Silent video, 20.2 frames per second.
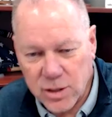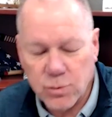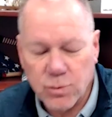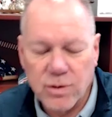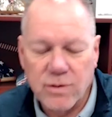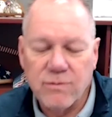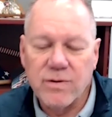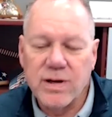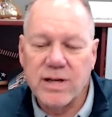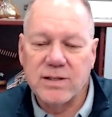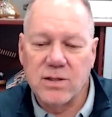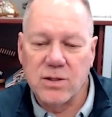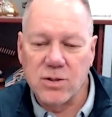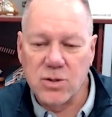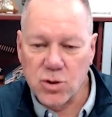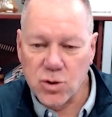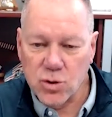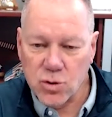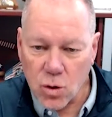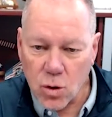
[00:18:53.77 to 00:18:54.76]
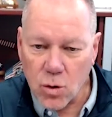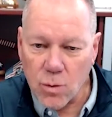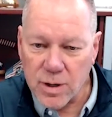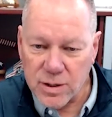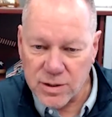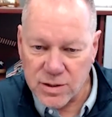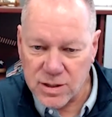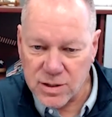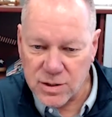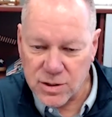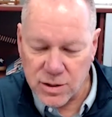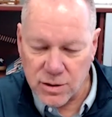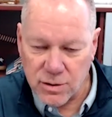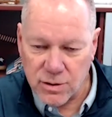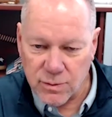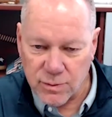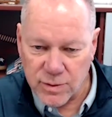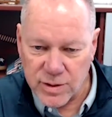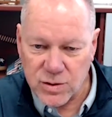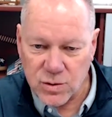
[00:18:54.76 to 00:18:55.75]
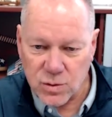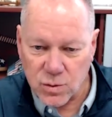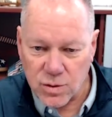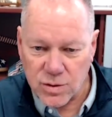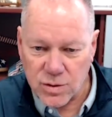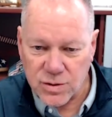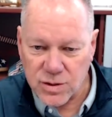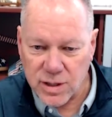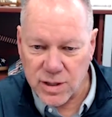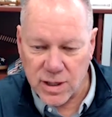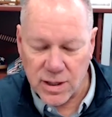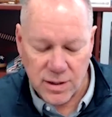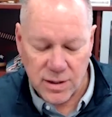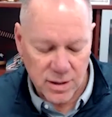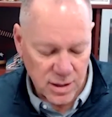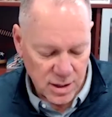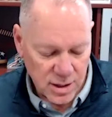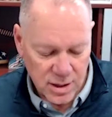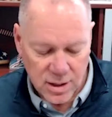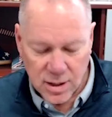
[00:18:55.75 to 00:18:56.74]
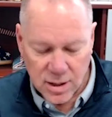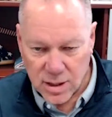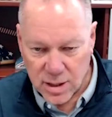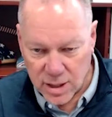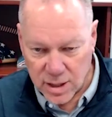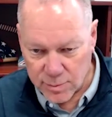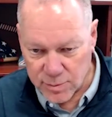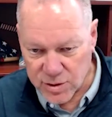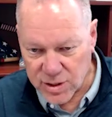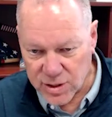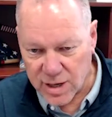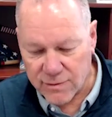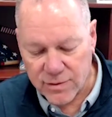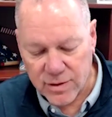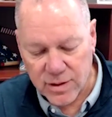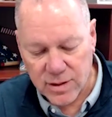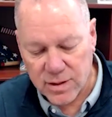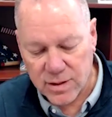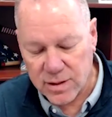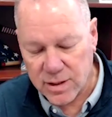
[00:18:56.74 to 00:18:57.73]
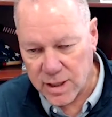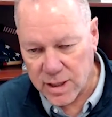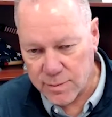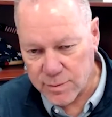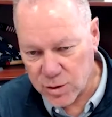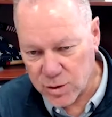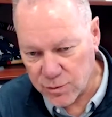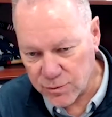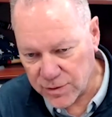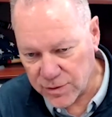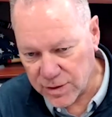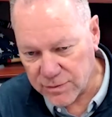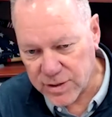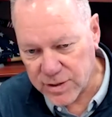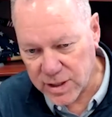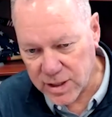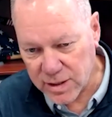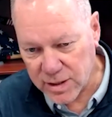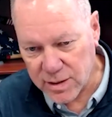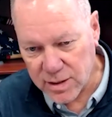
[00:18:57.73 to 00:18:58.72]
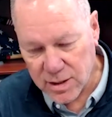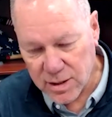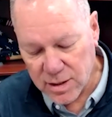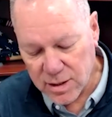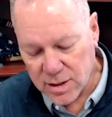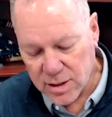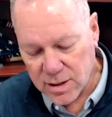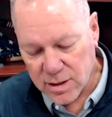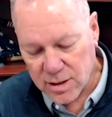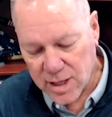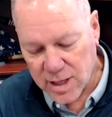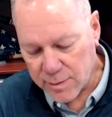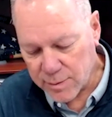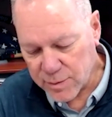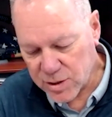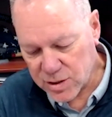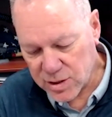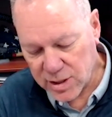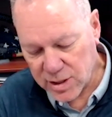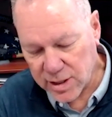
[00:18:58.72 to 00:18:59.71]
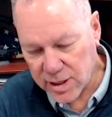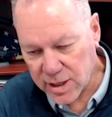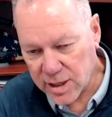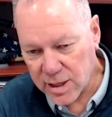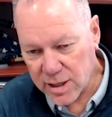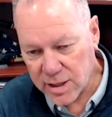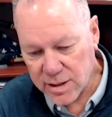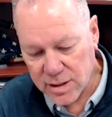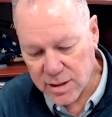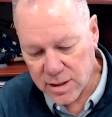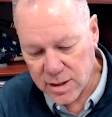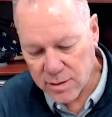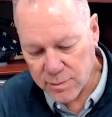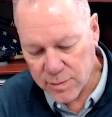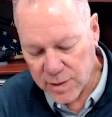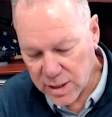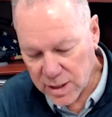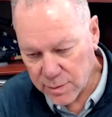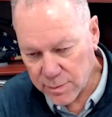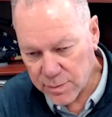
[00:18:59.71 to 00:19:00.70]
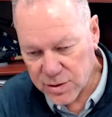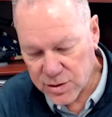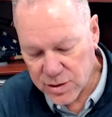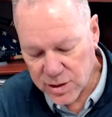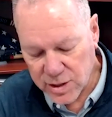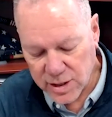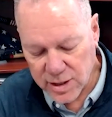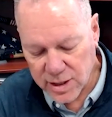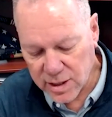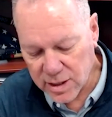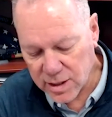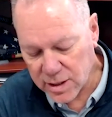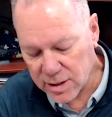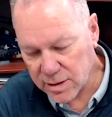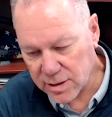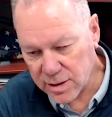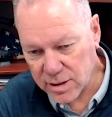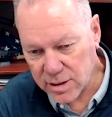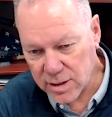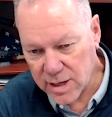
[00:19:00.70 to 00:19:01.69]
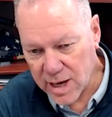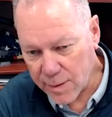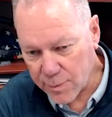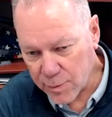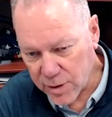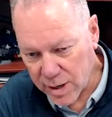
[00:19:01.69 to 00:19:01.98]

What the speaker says: we invested so much engineering resource in the M7, the M250, light machine gun, the medium machine gun, the hybrid